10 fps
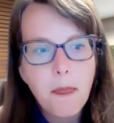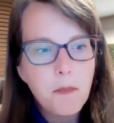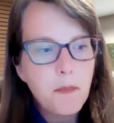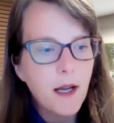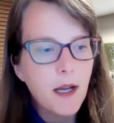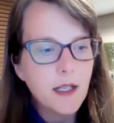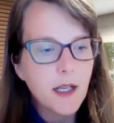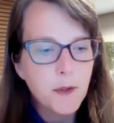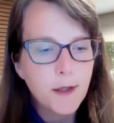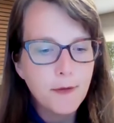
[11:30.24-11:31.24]
But I
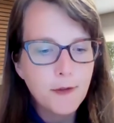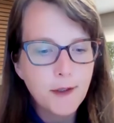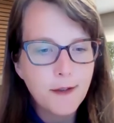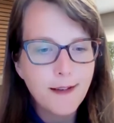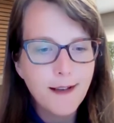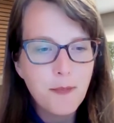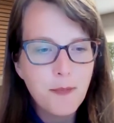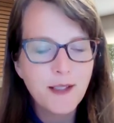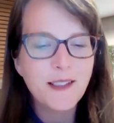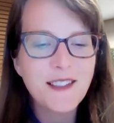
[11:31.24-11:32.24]
would love your
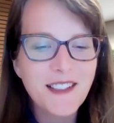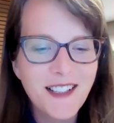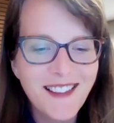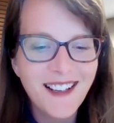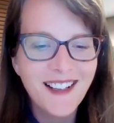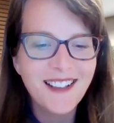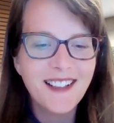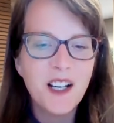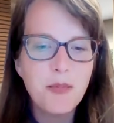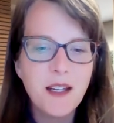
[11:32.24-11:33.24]
opinions on that.
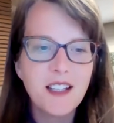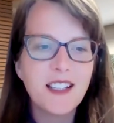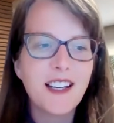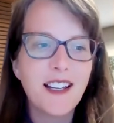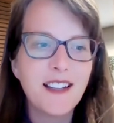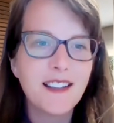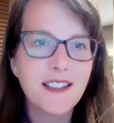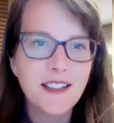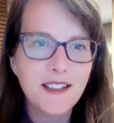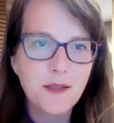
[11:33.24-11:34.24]
And again,
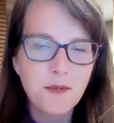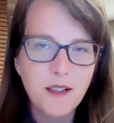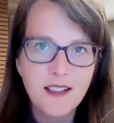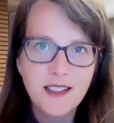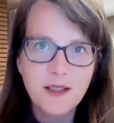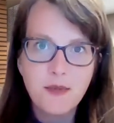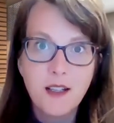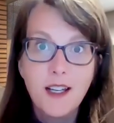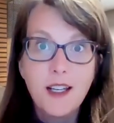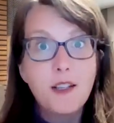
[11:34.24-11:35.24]
this is really
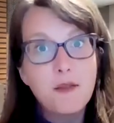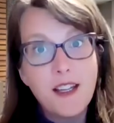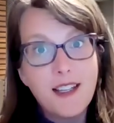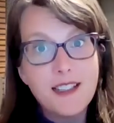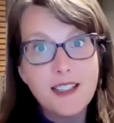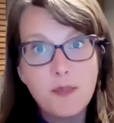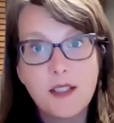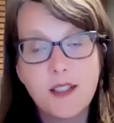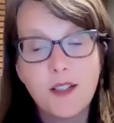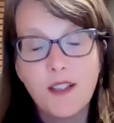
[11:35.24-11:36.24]
unique and
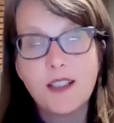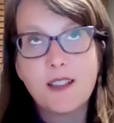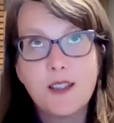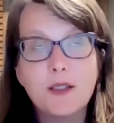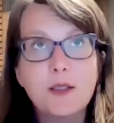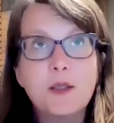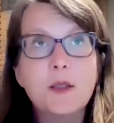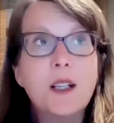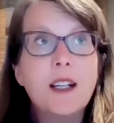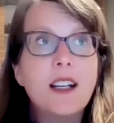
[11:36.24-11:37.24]
specific
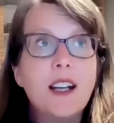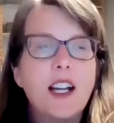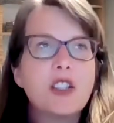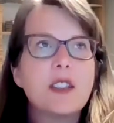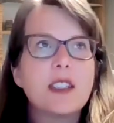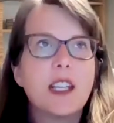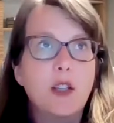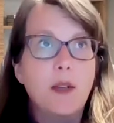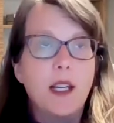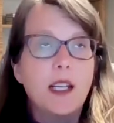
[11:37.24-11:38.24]
to, I shouldn't say
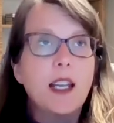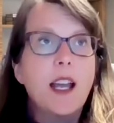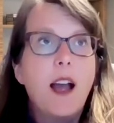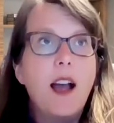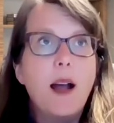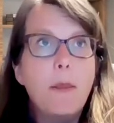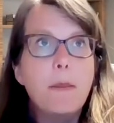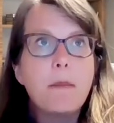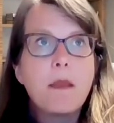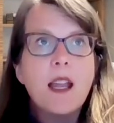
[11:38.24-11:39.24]
unique,
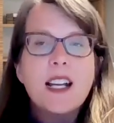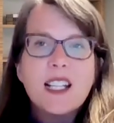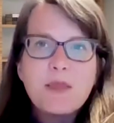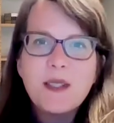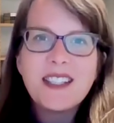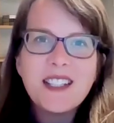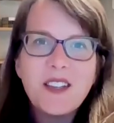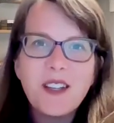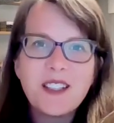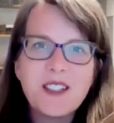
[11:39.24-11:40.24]

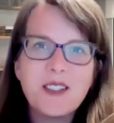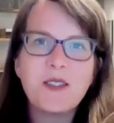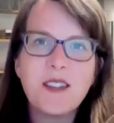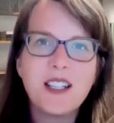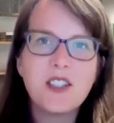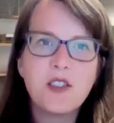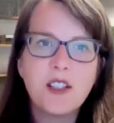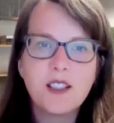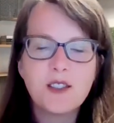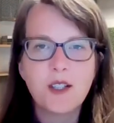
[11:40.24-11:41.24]
specific to the engineering
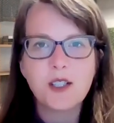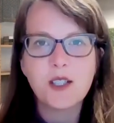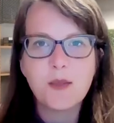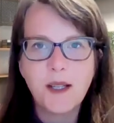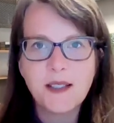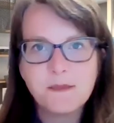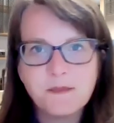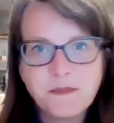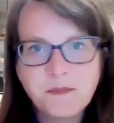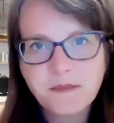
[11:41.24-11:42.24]
construction space.
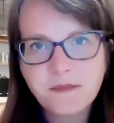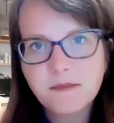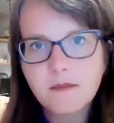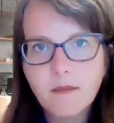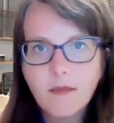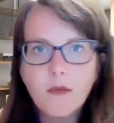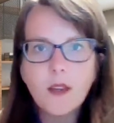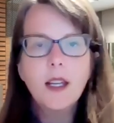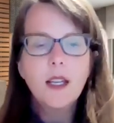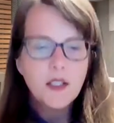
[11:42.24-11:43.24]

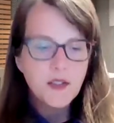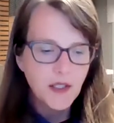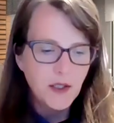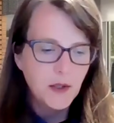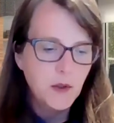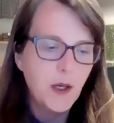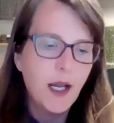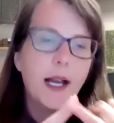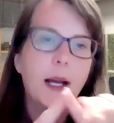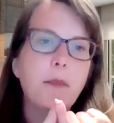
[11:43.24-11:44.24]
So
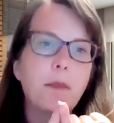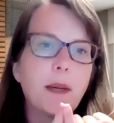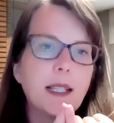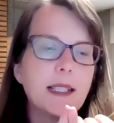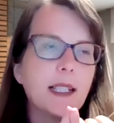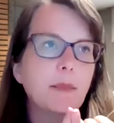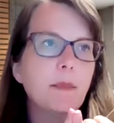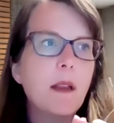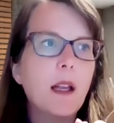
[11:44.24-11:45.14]
pink team,